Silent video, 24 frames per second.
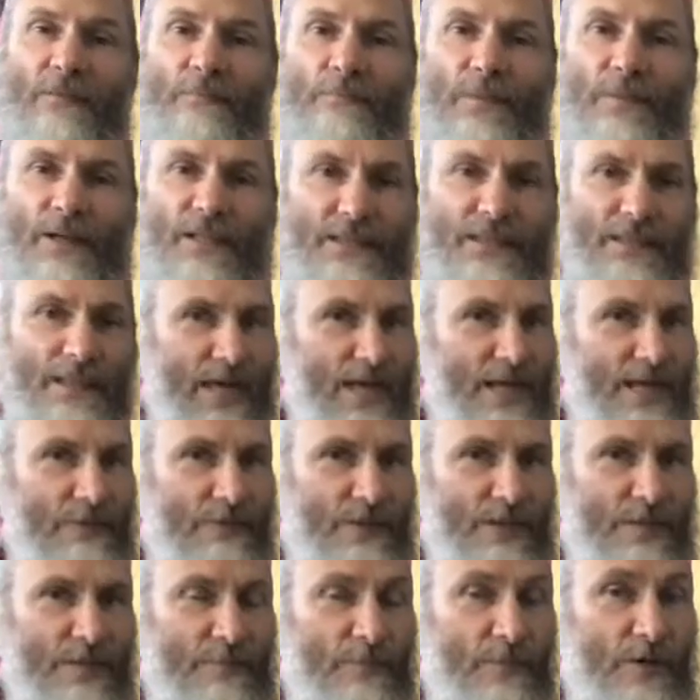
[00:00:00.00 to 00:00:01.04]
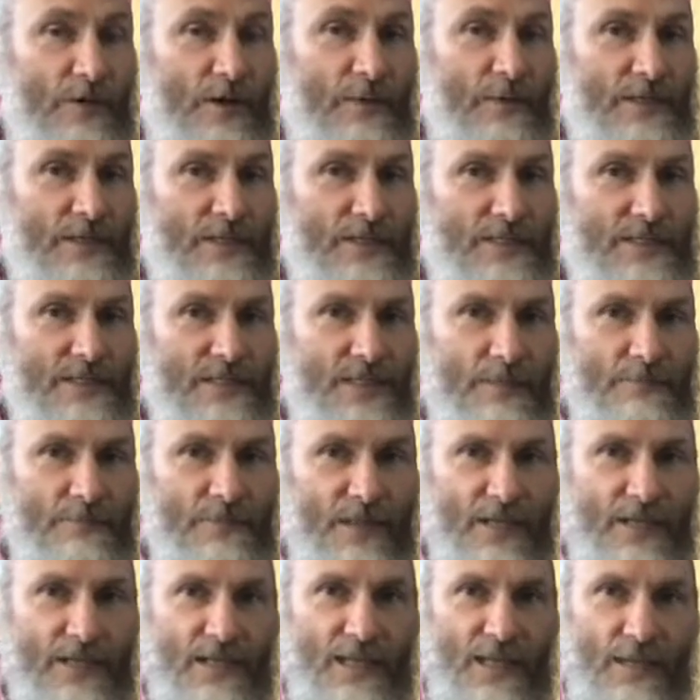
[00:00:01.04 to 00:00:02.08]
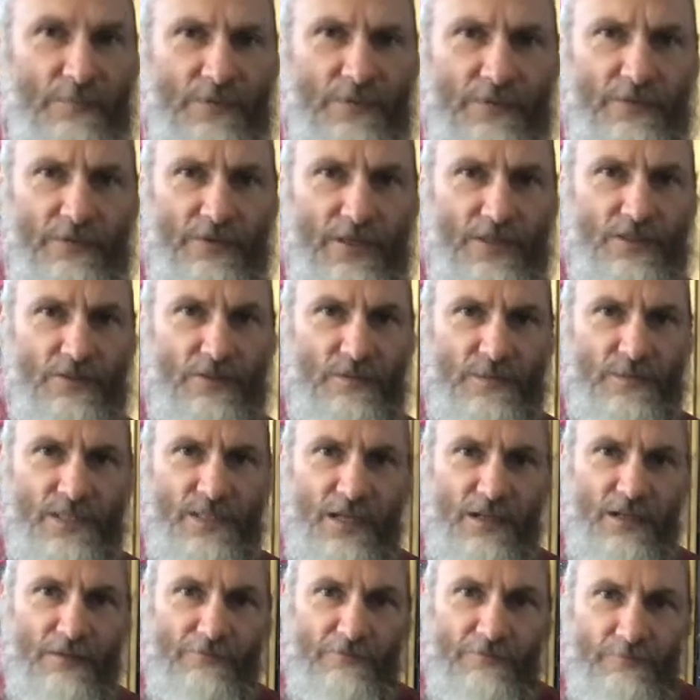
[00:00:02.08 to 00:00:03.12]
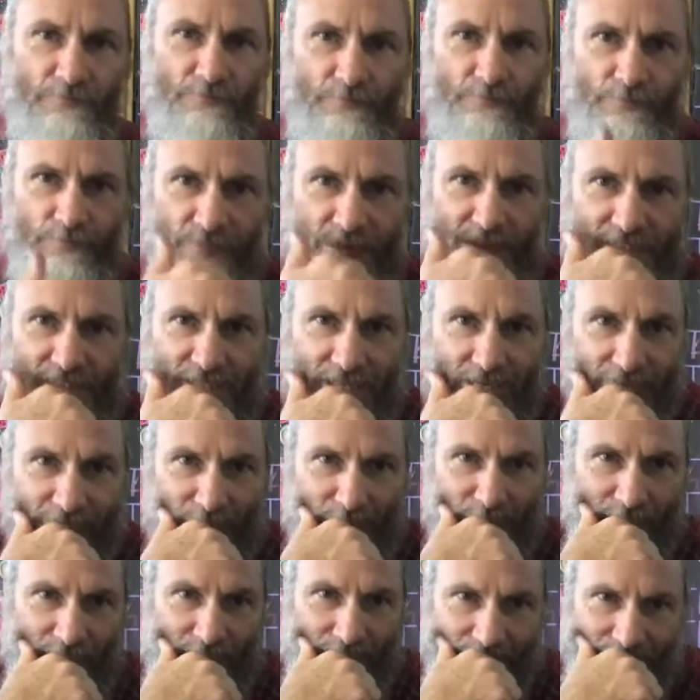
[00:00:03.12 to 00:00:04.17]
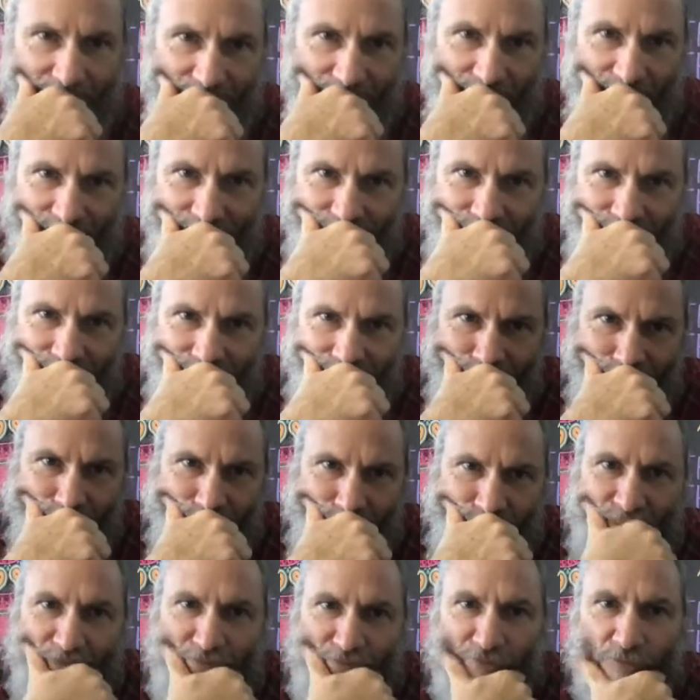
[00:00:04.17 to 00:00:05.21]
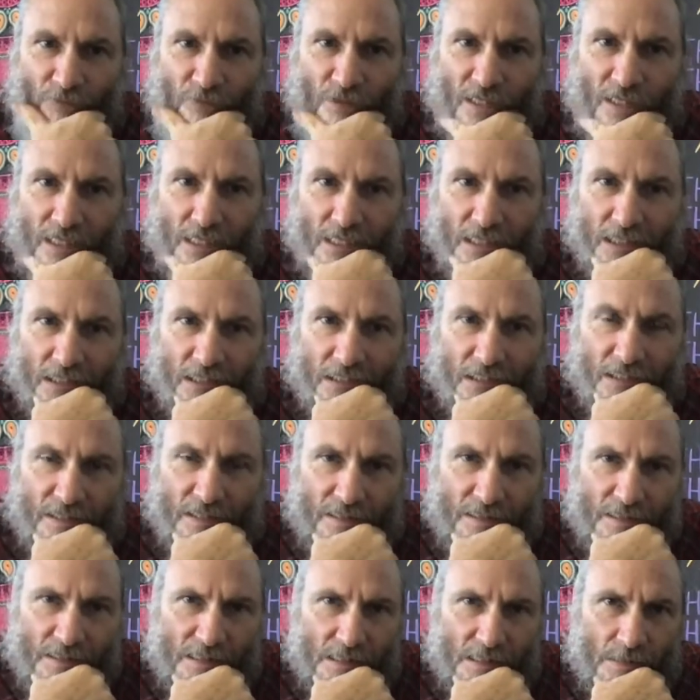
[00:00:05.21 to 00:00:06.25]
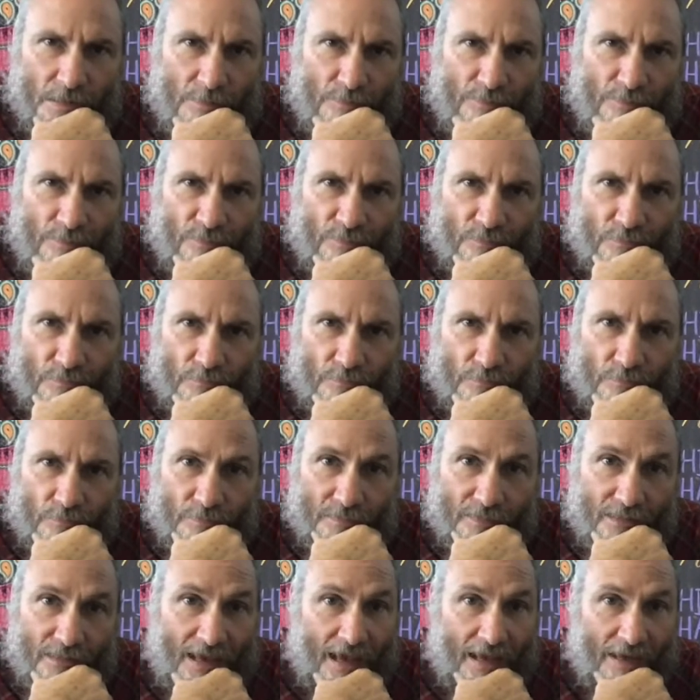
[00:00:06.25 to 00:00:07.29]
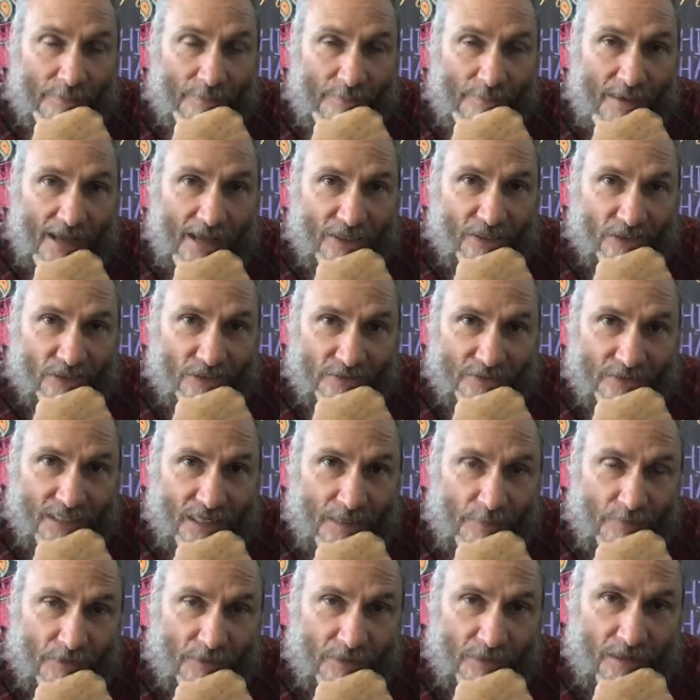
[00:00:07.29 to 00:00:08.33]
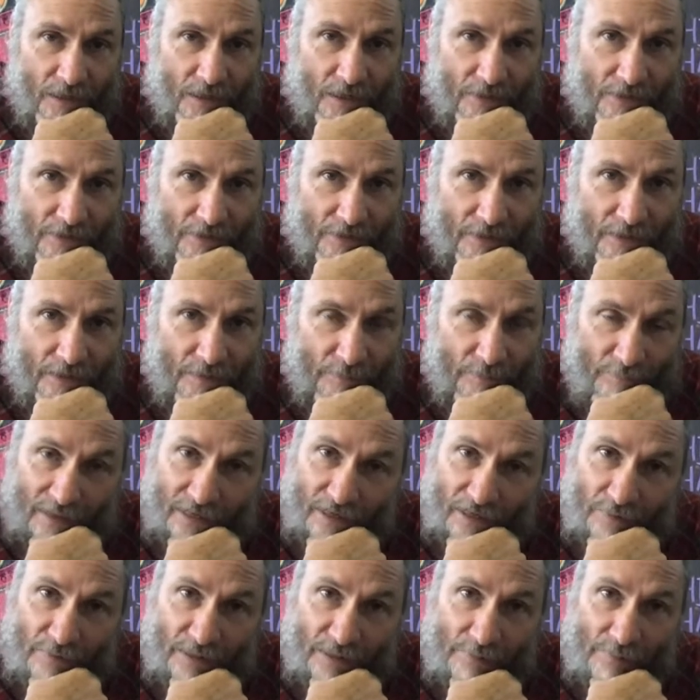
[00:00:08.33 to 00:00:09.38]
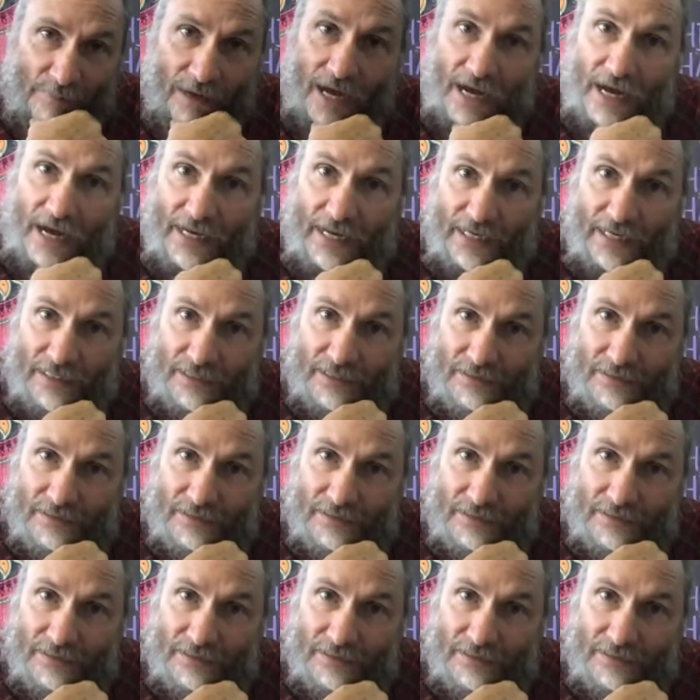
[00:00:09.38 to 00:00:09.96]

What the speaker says: But then when the boy went to sleep, the innkeeper thought to himself, he's kind of a bad guy. And he thought to himself, well, that magical tablecloth had better be mine.